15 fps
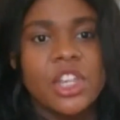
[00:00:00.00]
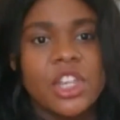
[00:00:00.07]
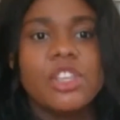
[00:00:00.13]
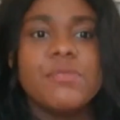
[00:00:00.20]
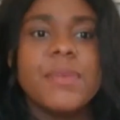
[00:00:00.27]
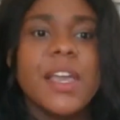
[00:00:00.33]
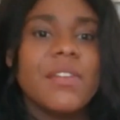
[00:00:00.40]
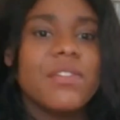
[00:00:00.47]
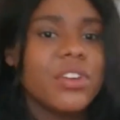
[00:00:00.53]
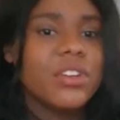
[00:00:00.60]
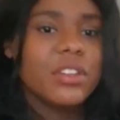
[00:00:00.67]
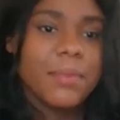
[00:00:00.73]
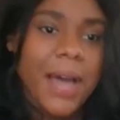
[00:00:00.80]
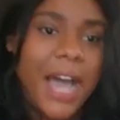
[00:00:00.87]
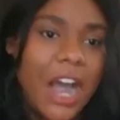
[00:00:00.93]
You may have learned
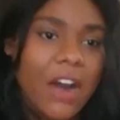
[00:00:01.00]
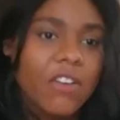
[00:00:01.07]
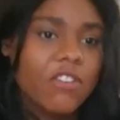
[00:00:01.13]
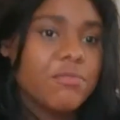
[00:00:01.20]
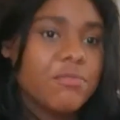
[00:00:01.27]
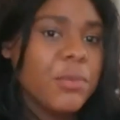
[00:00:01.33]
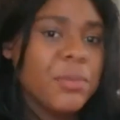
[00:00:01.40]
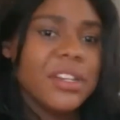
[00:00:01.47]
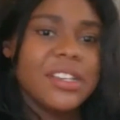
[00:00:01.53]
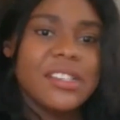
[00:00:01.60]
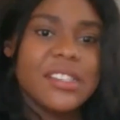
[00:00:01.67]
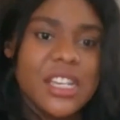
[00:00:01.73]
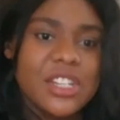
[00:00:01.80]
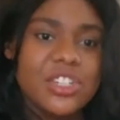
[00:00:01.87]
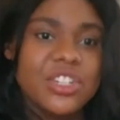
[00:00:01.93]
the power of
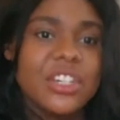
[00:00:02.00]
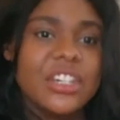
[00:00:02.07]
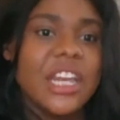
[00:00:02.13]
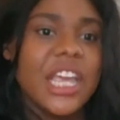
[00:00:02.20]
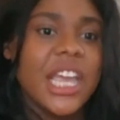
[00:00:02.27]
mobilization and